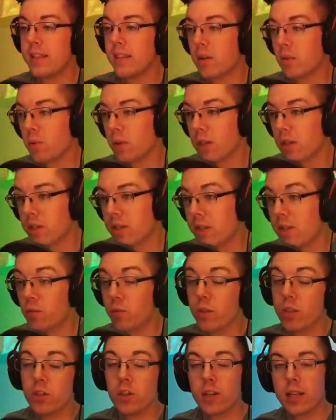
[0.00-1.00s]
it was since
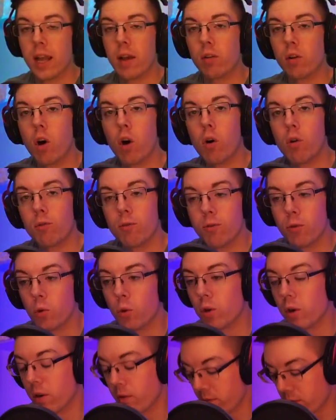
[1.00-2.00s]
we took out all
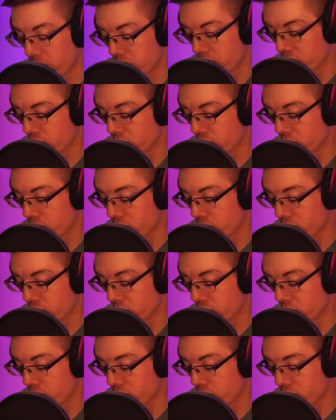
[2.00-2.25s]
4 of those